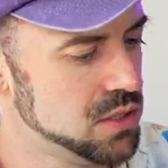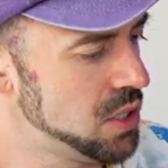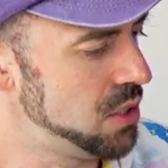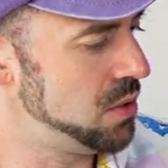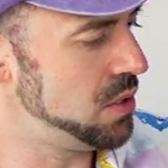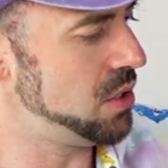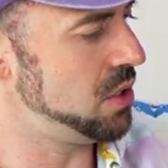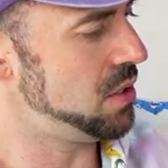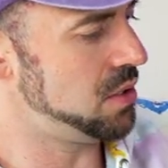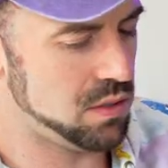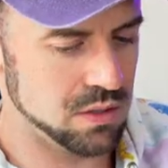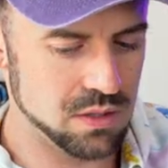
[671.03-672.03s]
so
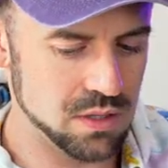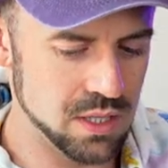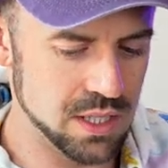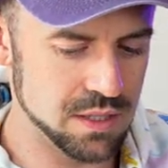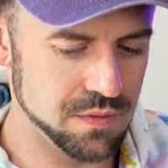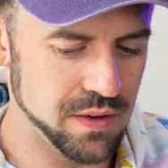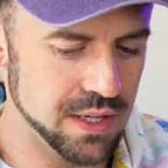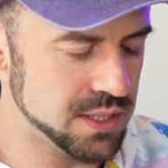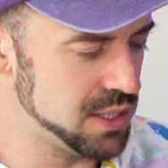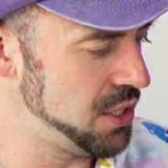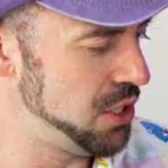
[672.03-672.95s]
it's facing